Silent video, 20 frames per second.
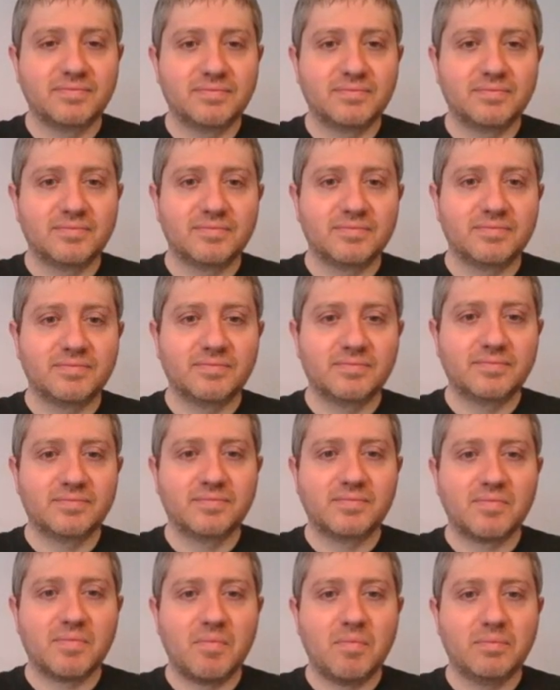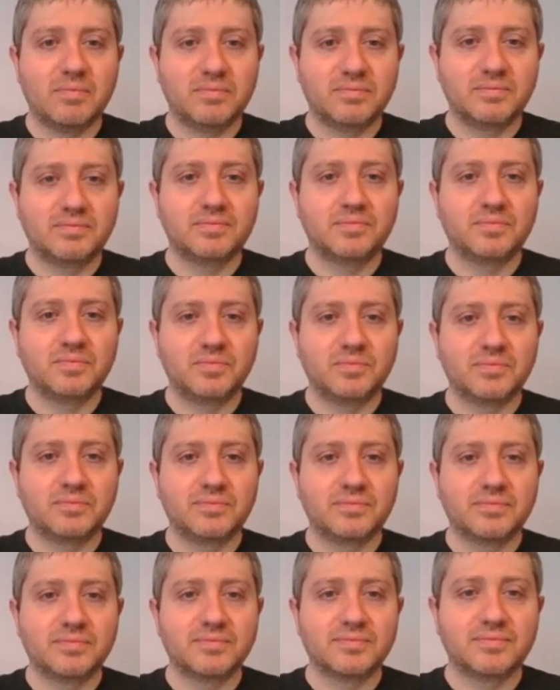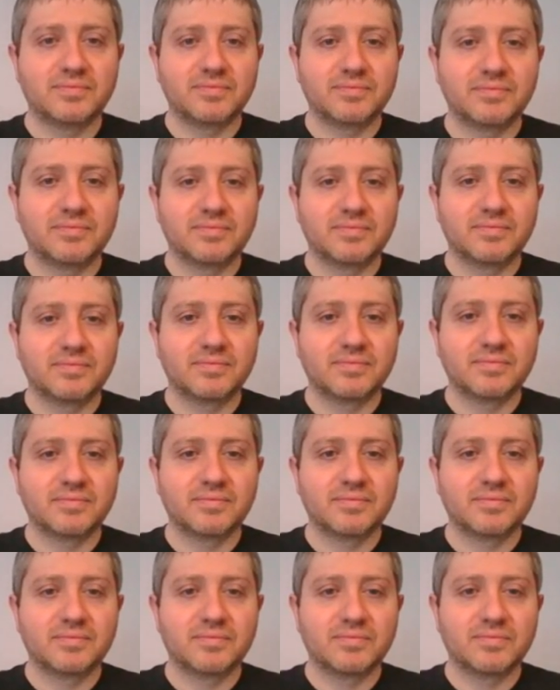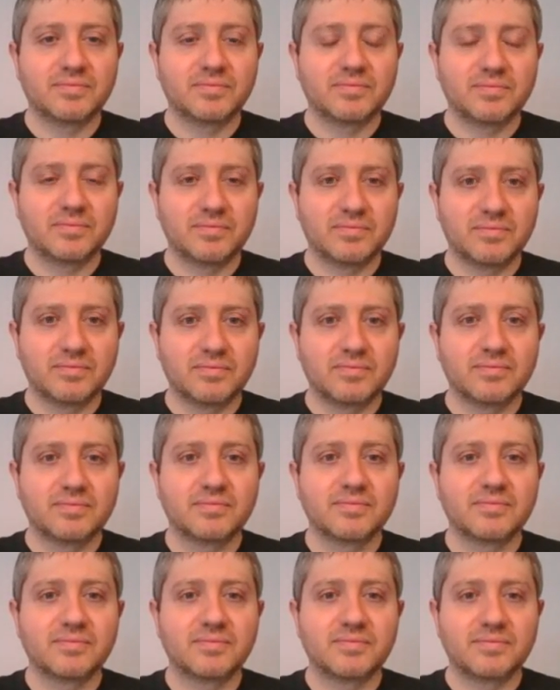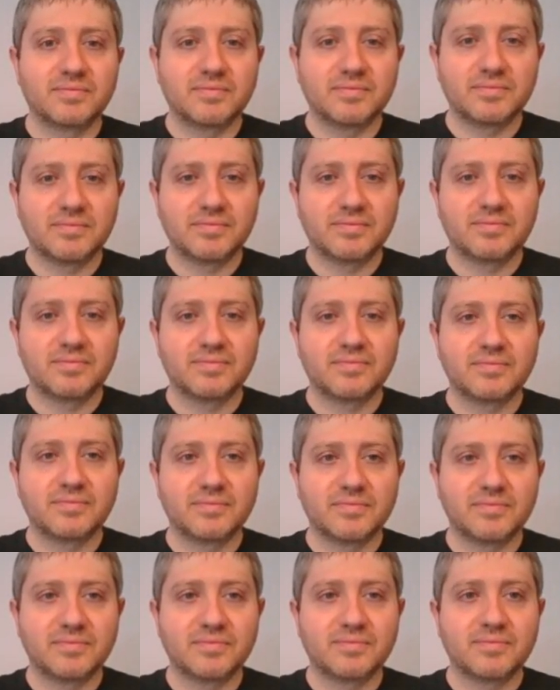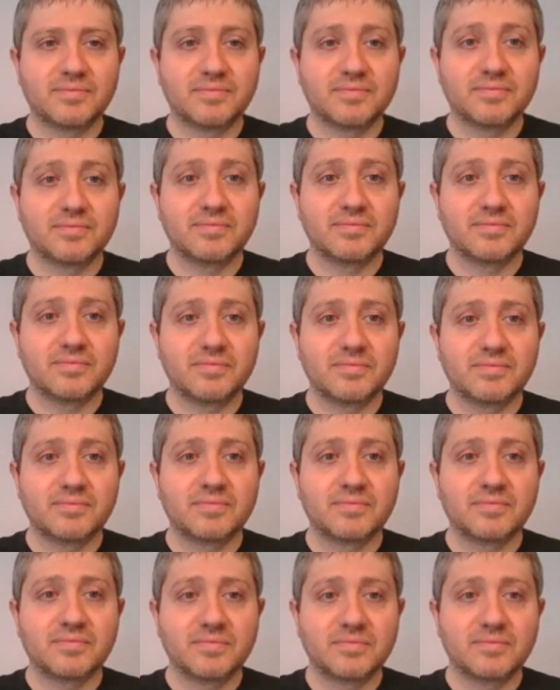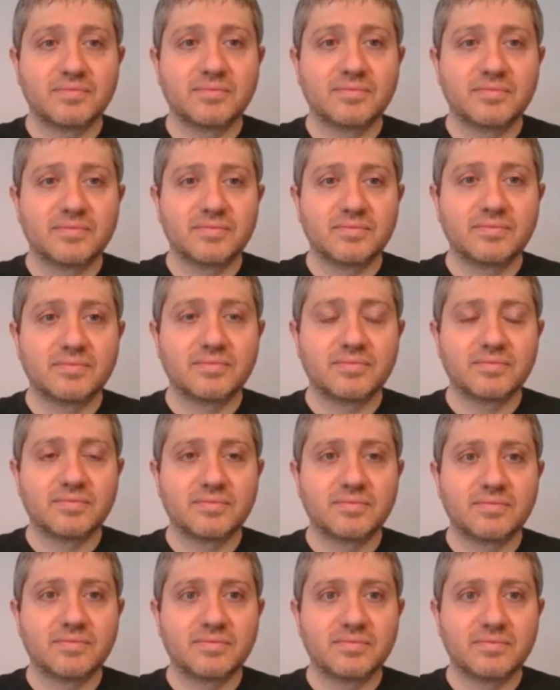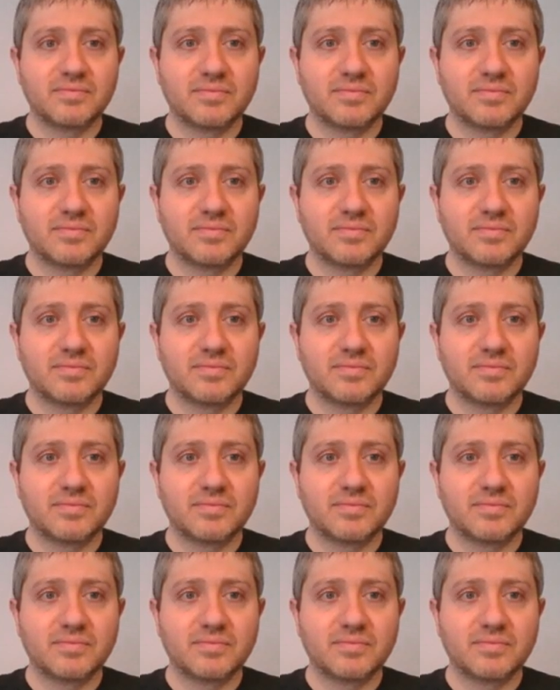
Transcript: No words are spoken by the person on screen.